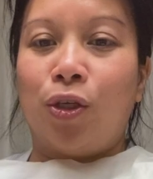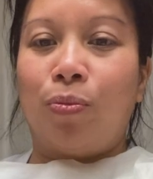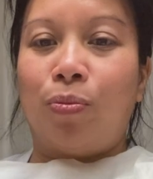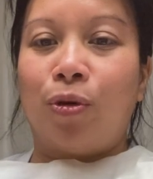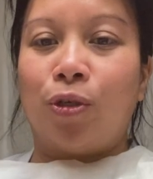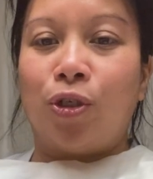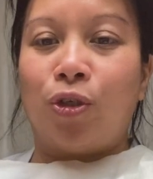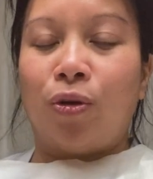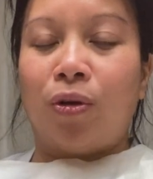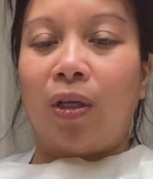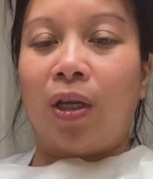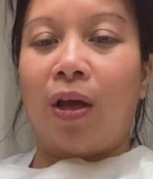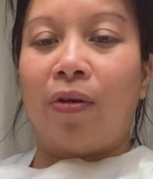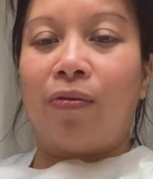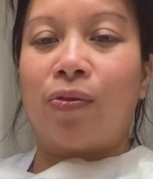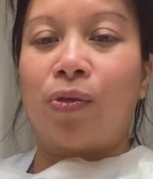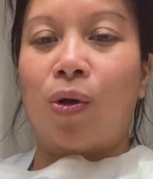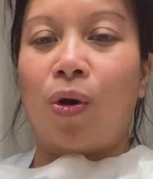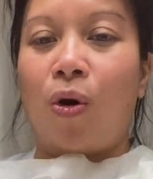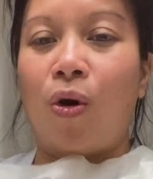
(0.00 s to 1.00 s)
you put your
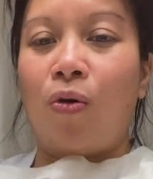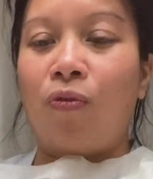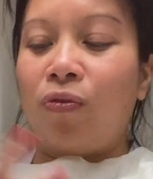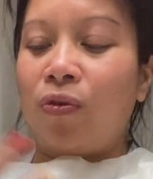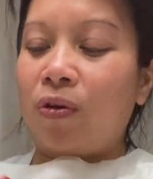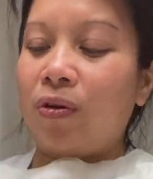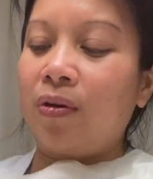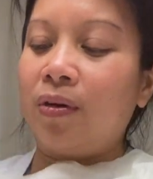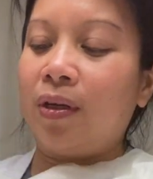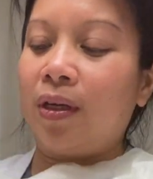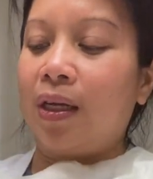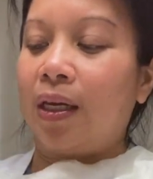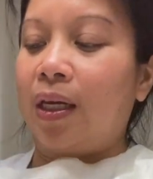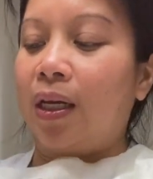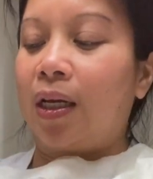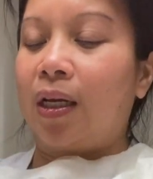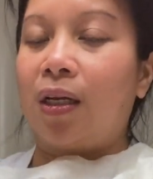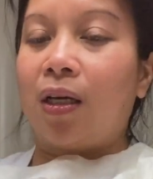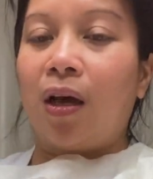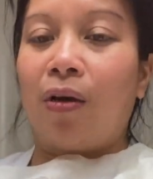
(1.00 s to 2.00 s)
gloves over,
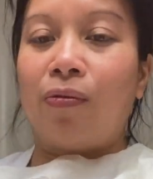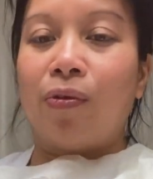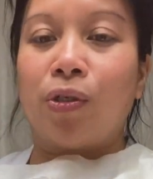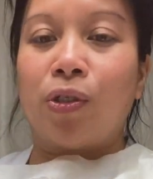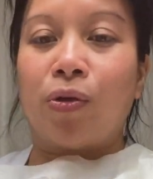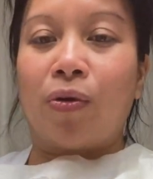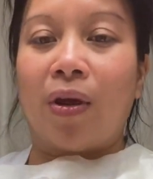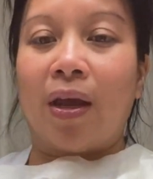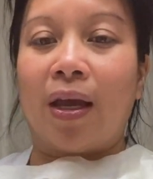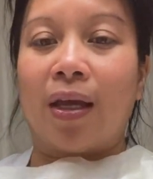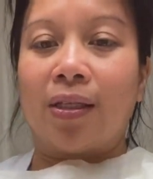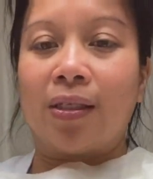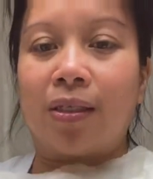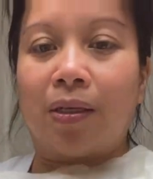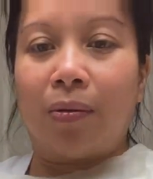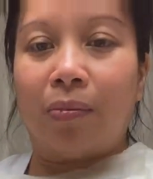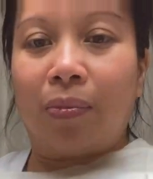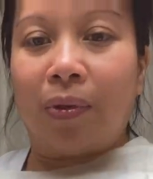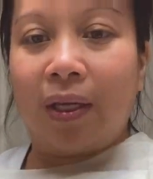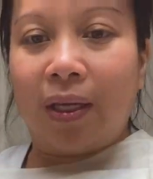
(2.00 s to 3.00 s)
it covers your hands
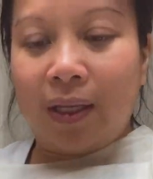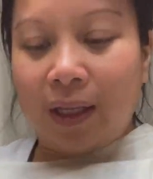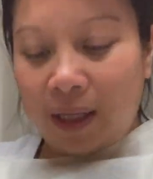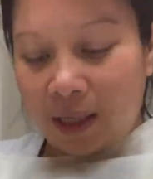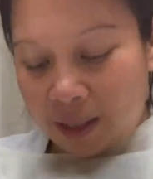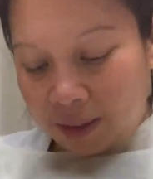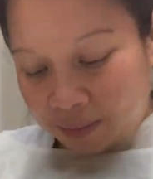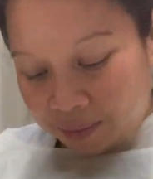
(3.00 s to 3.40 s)
completely.